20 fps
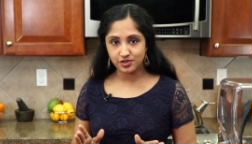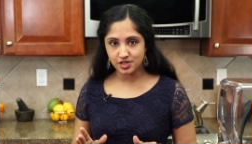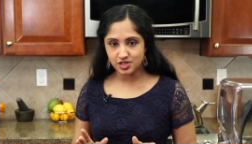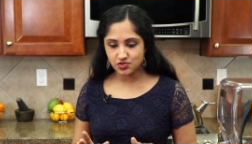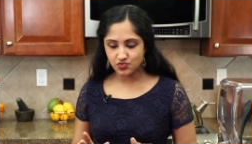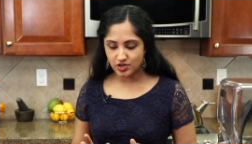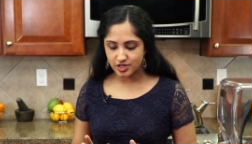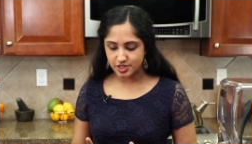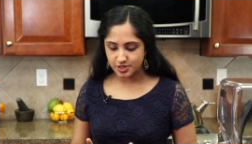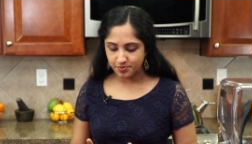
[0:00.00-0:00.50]

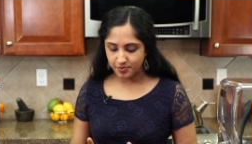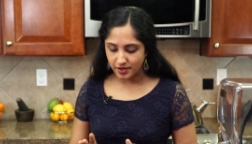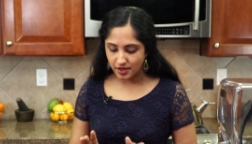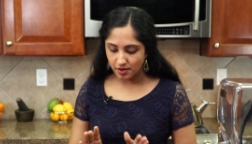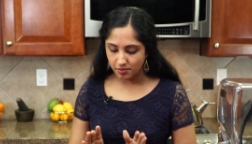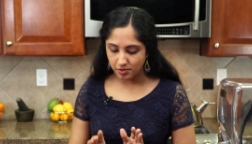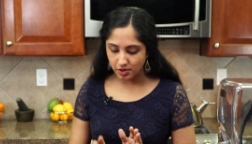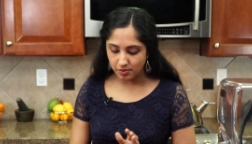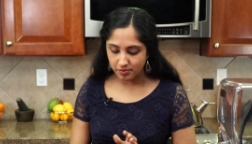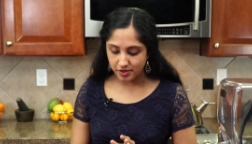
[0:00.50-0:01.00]
this recipe
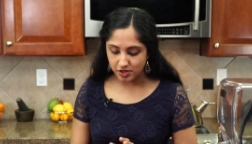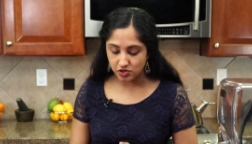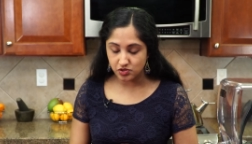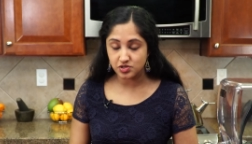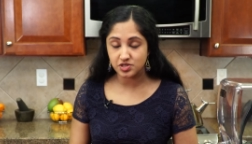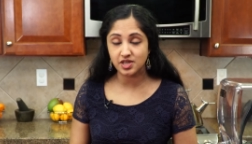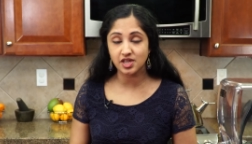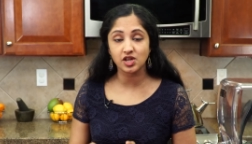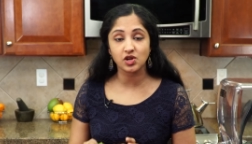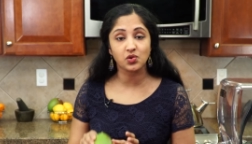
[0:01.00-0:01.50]
I'm going to be
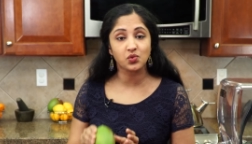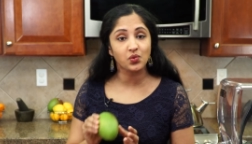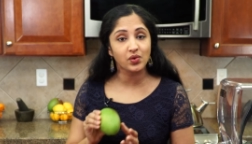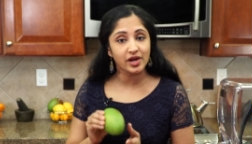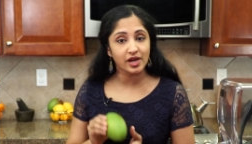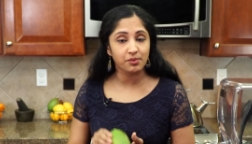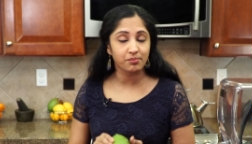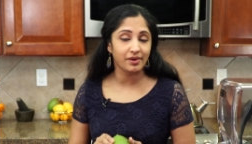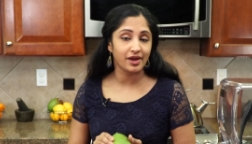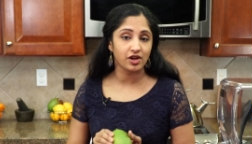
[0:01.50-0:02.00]
using
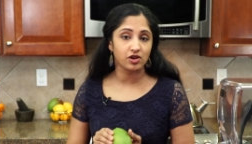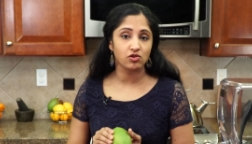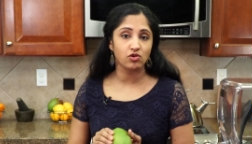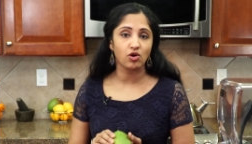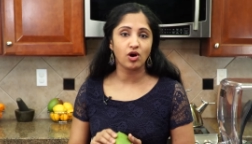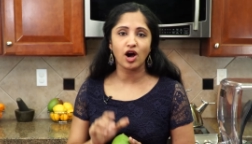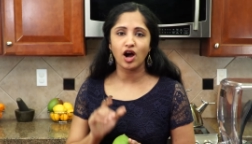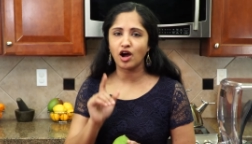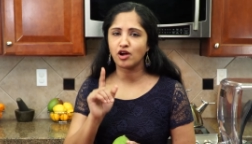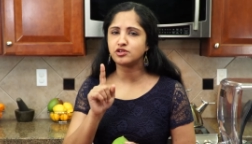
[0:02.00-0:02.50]
green mango.
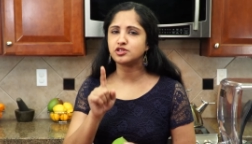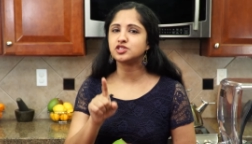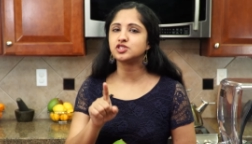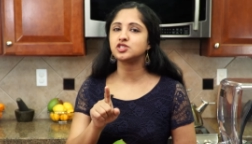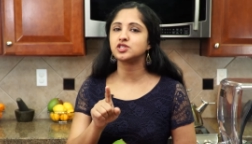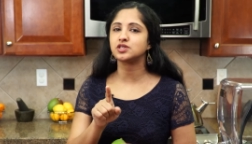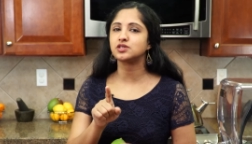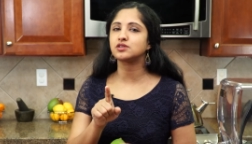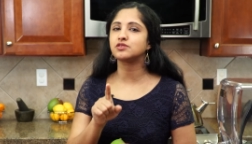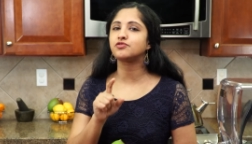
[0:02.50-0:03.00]
How do you
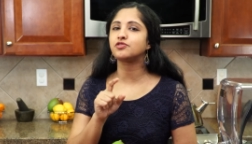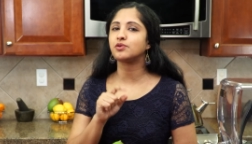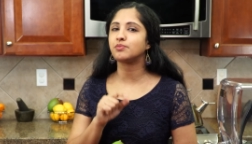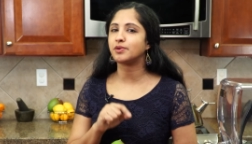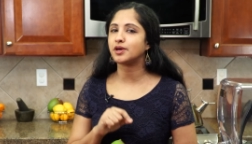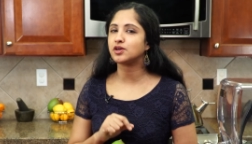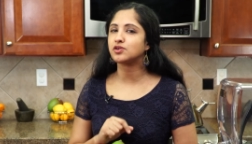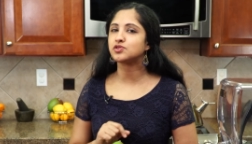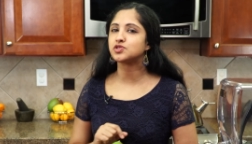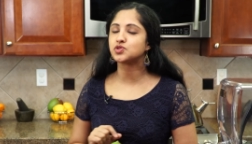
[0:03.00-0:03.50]
tell if your
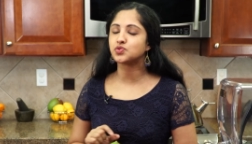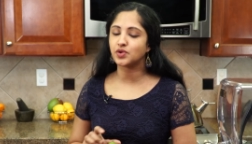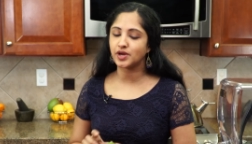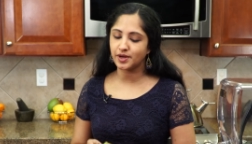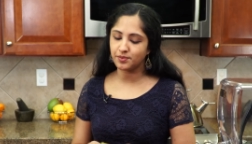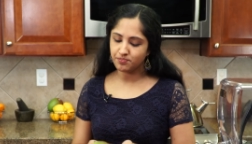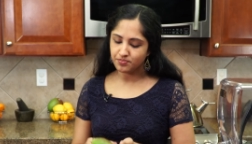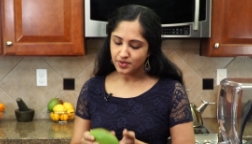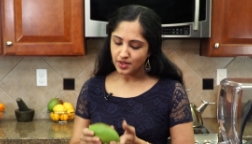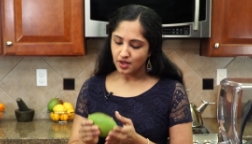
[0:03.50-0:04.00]
mango is
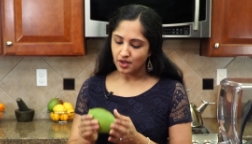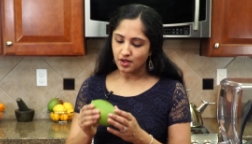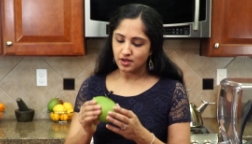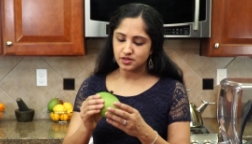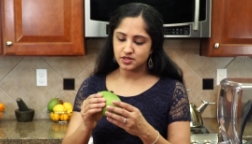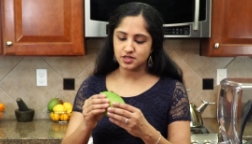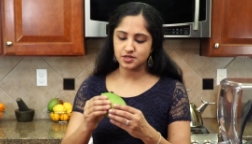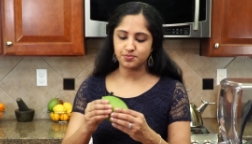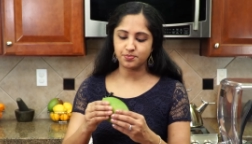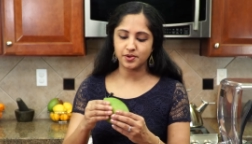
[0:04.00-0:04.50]
green?
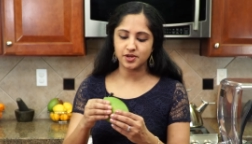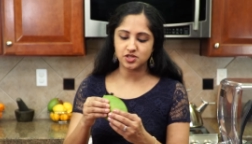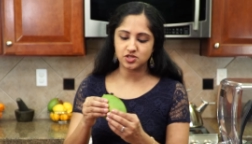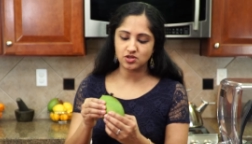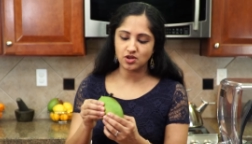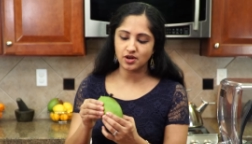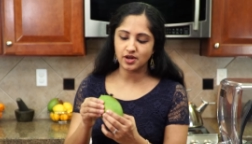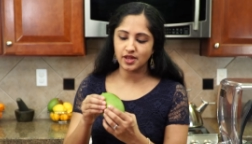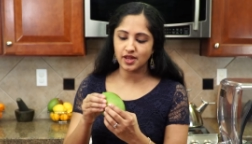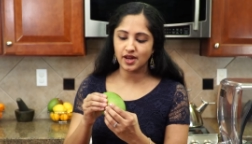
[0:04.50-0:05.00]
Just press
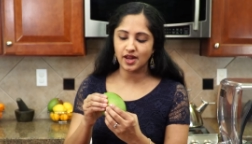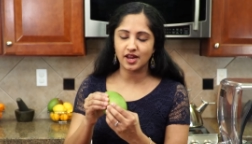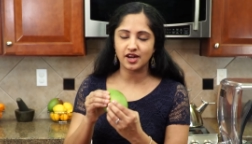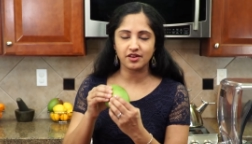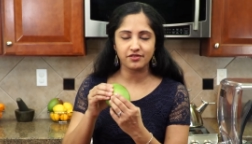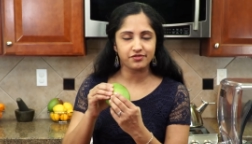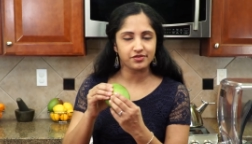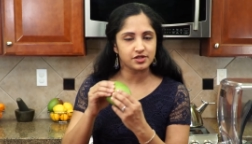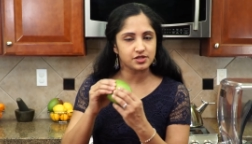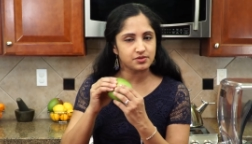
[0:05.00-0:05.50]
on it, and
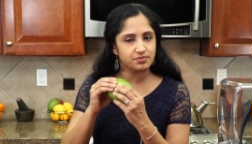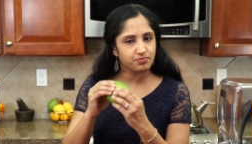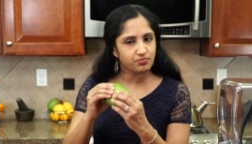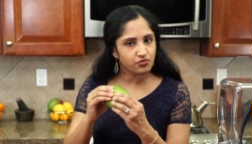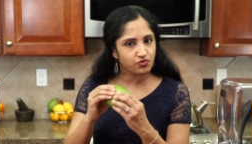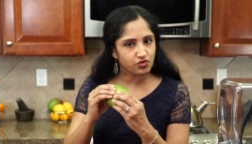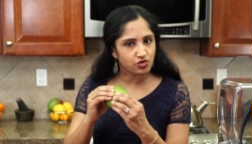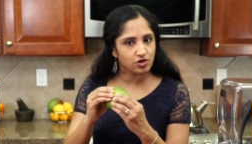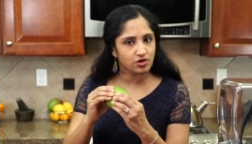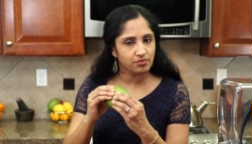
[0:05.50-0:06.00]
if it's
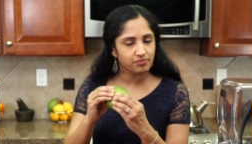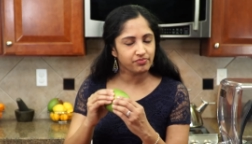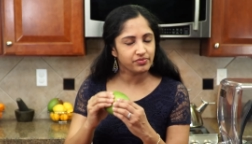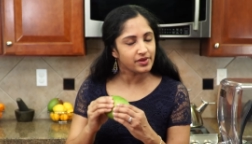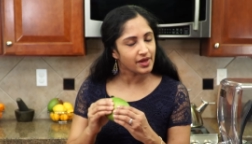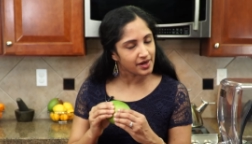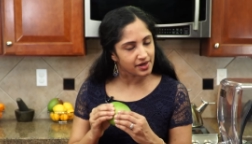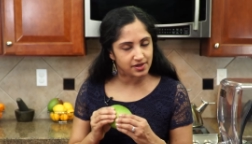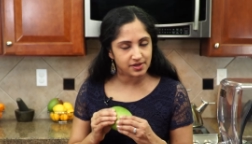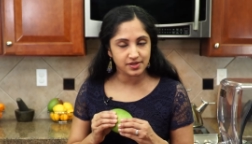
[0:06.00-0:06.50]
firm,
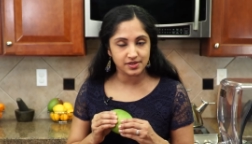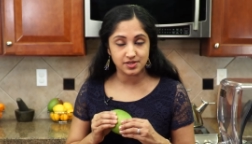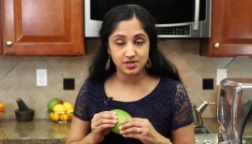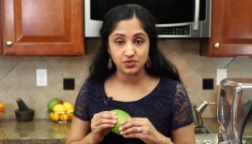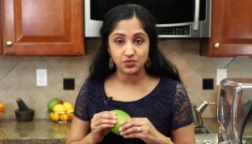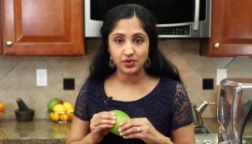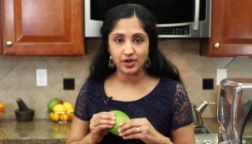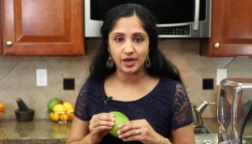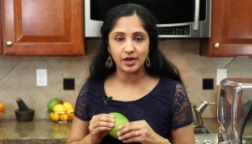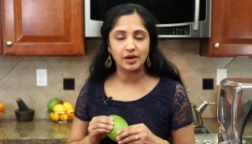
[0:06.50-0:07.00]
that it is
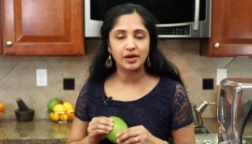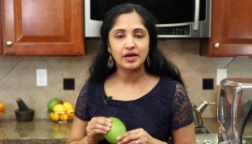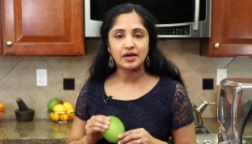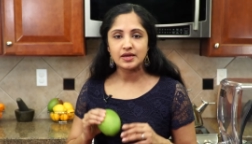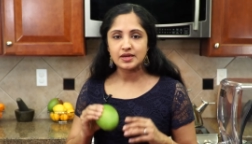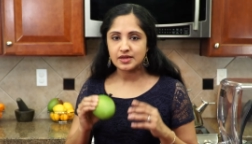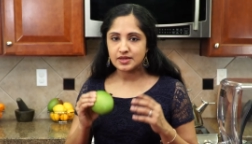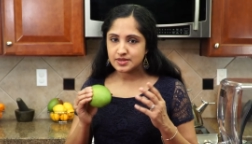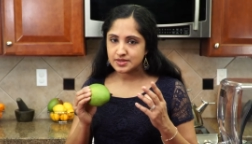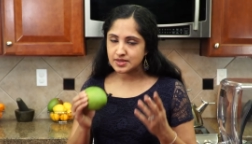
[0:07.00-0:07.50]
green.
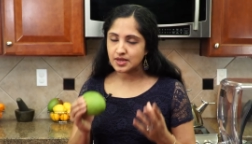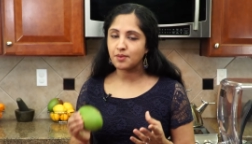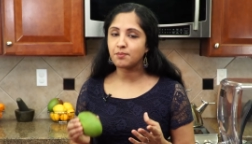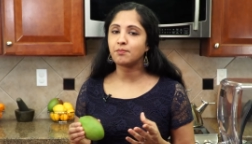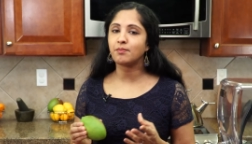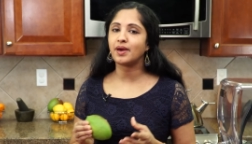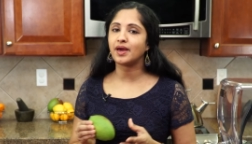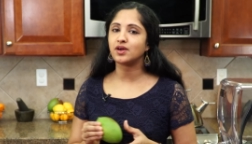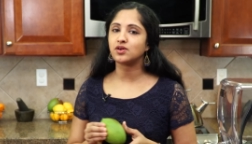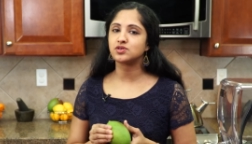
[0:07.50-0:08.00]

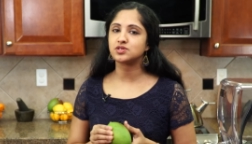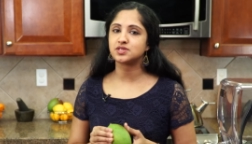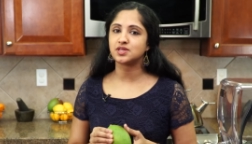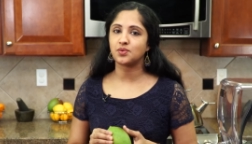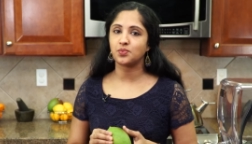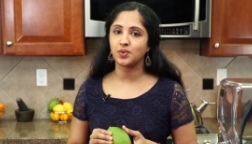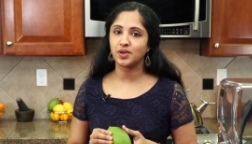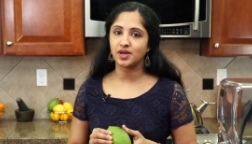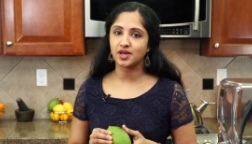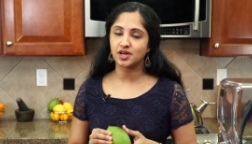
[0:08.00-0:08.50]
Some mangoes
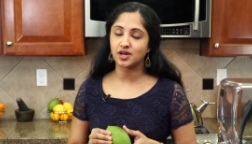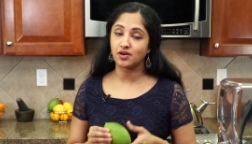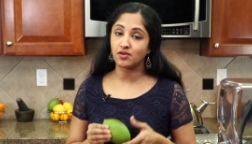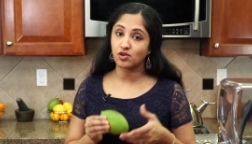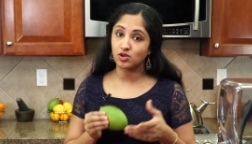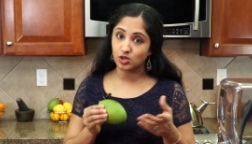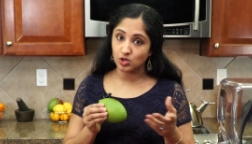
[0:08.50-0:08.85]
that we get at our